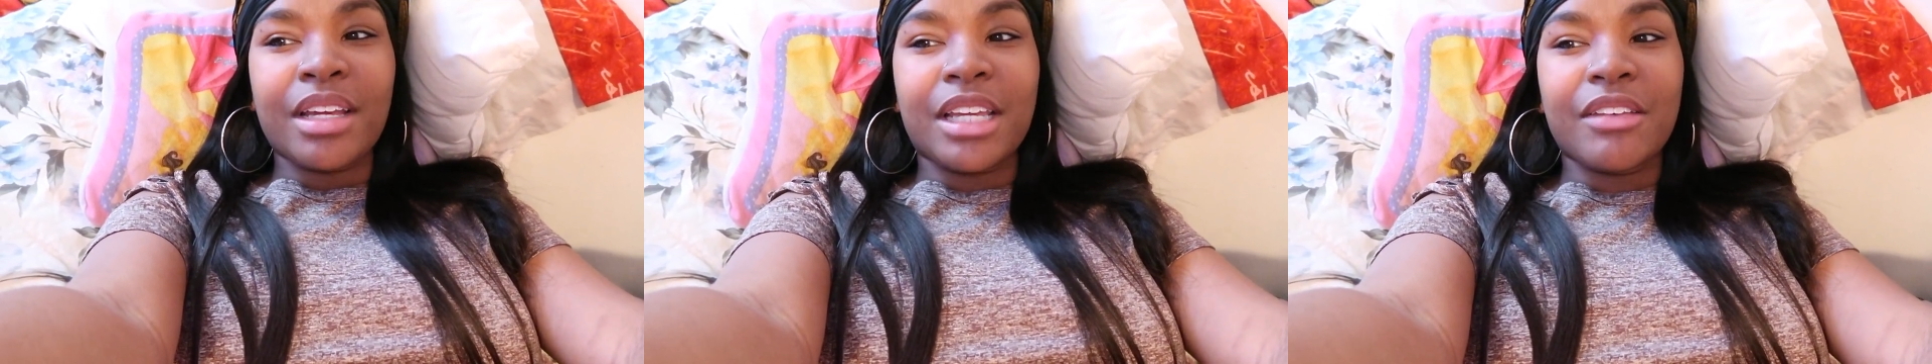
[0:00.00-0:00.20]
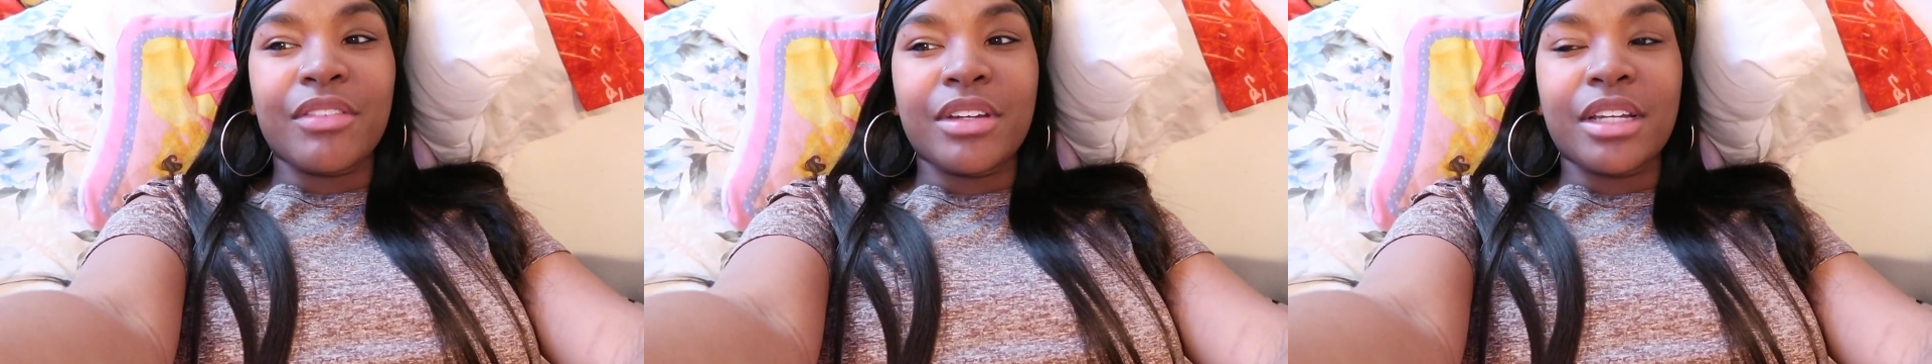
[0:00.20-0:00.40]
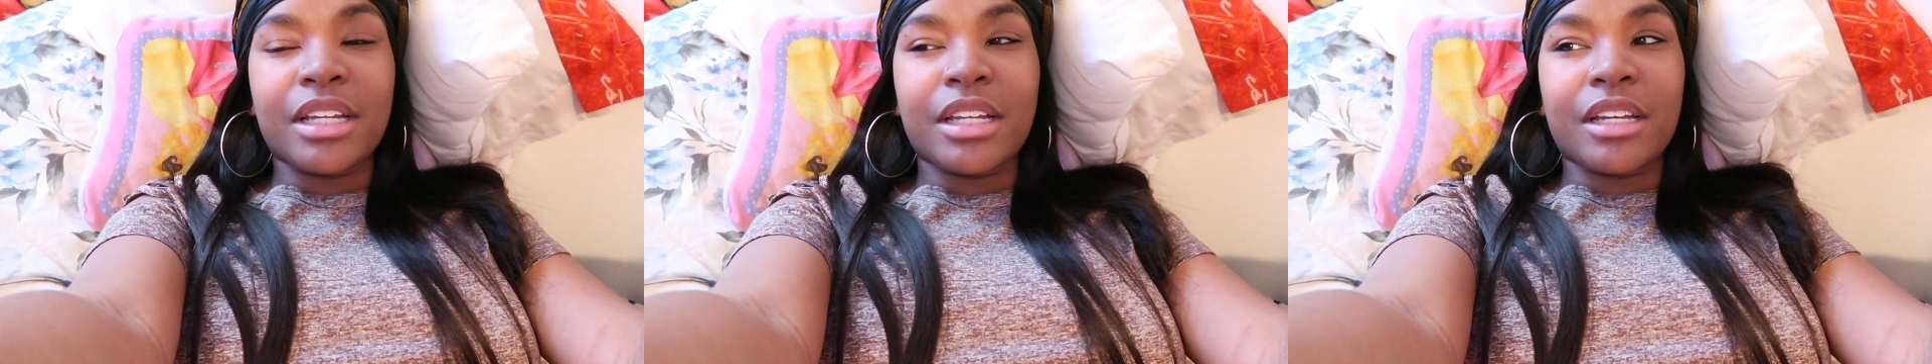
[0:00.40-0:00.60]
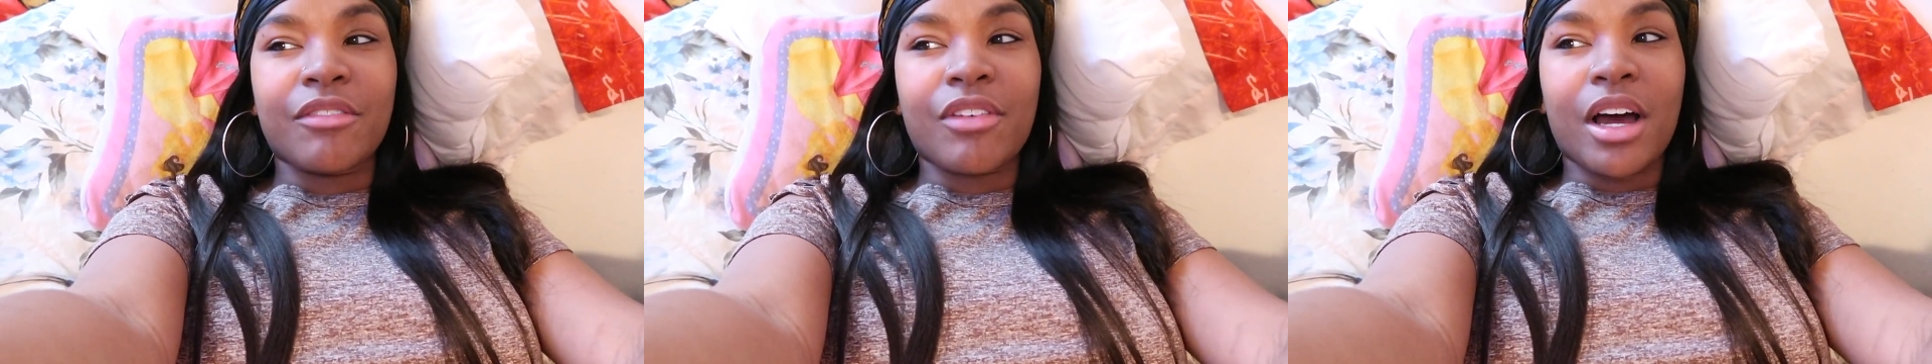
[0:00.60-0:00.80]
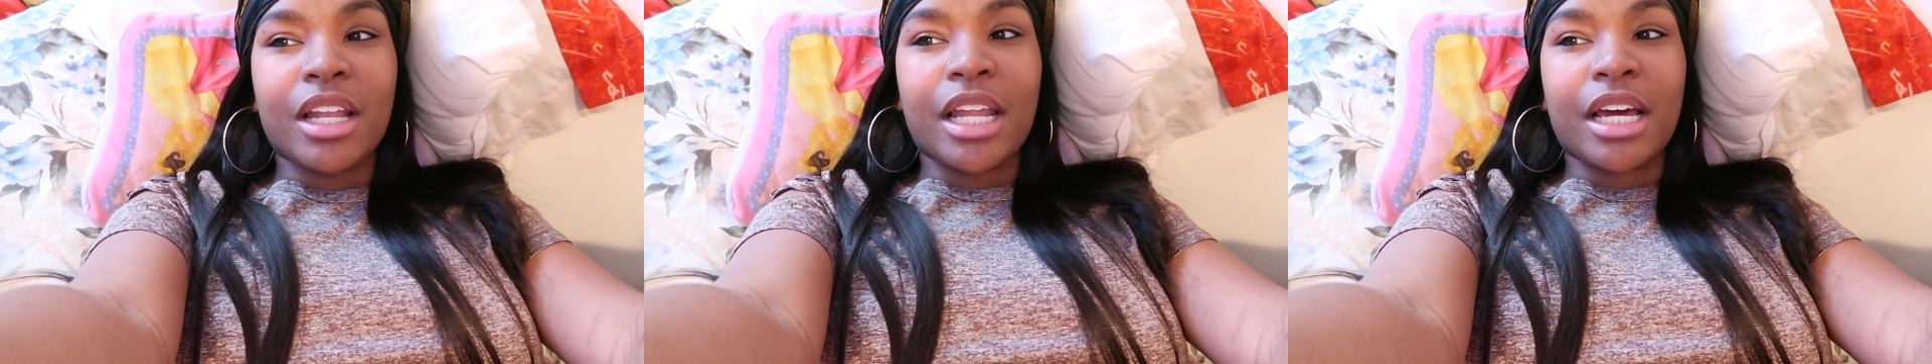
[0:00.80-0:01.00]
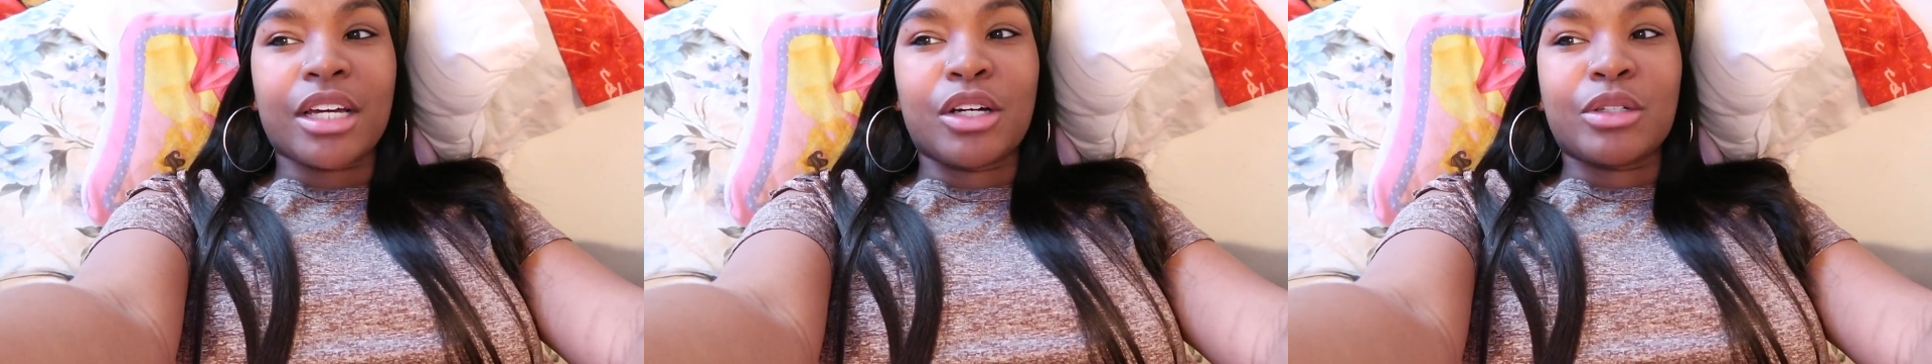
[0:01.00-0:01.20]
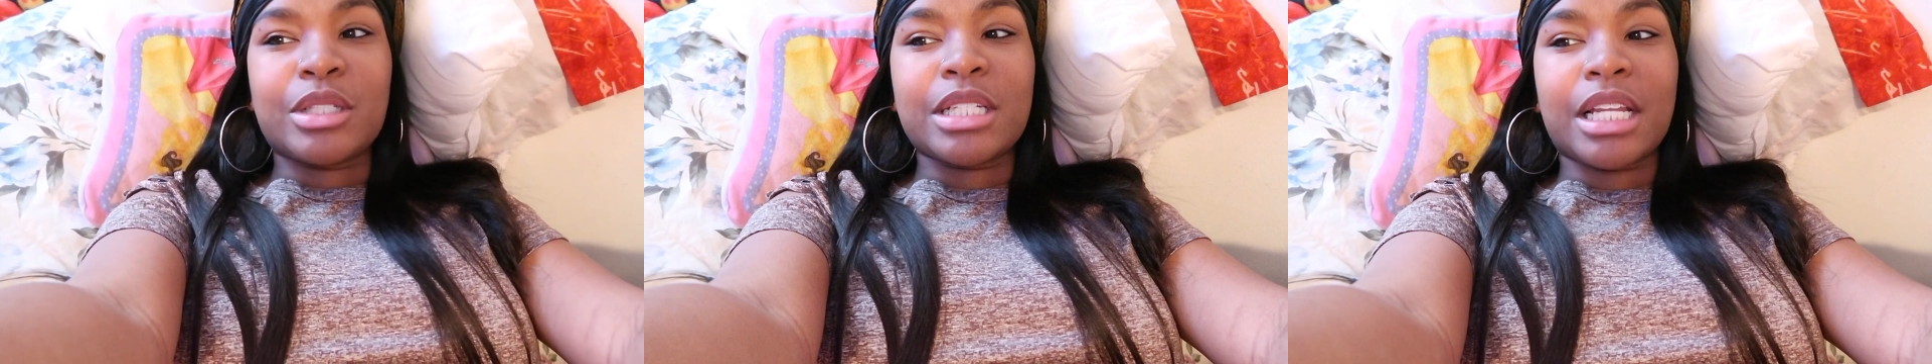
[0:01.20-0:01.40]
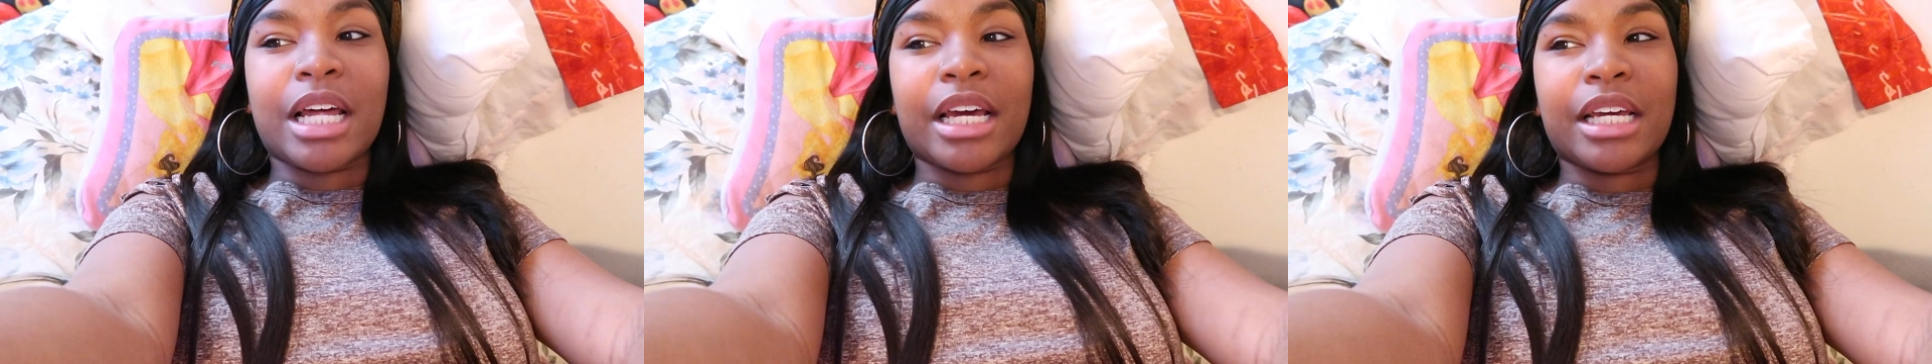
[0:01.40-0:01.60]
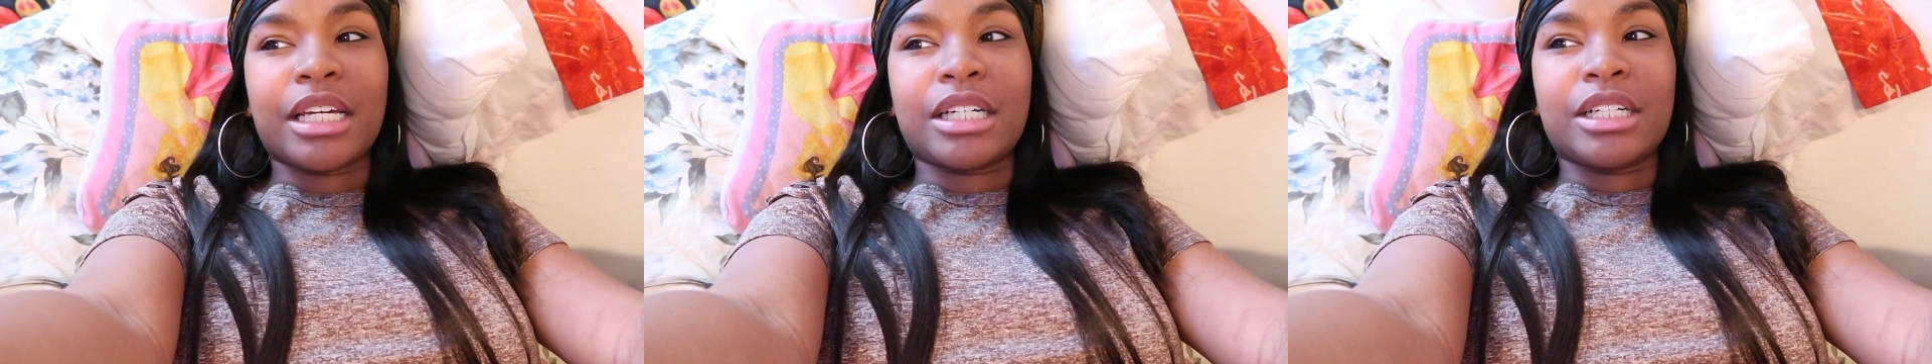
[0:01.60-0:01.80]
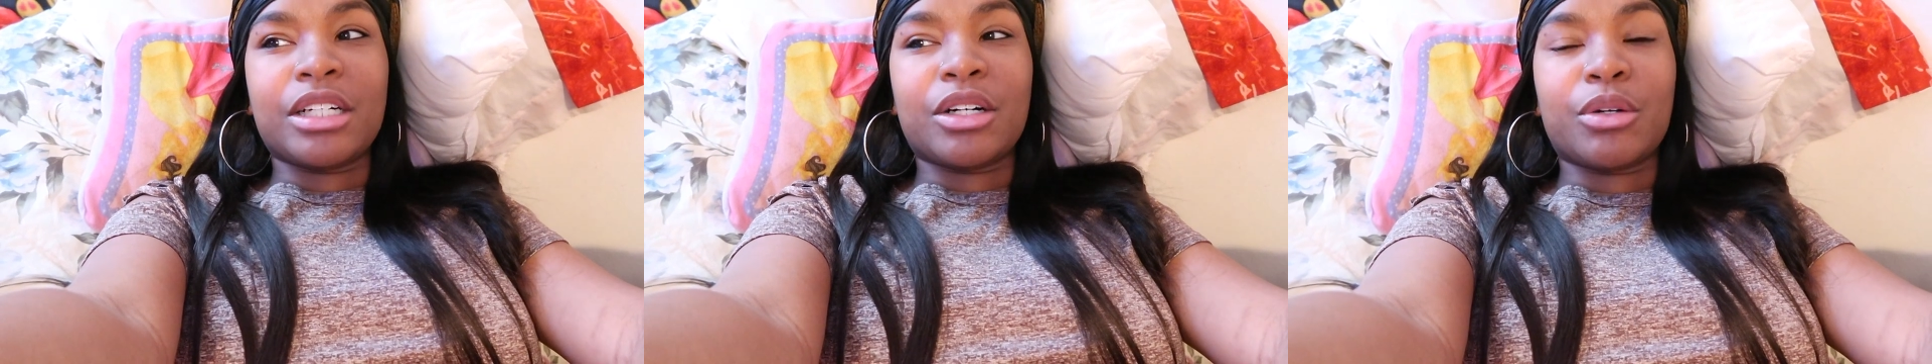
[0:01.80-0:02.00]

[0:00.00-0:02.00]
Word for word: even if I like go to like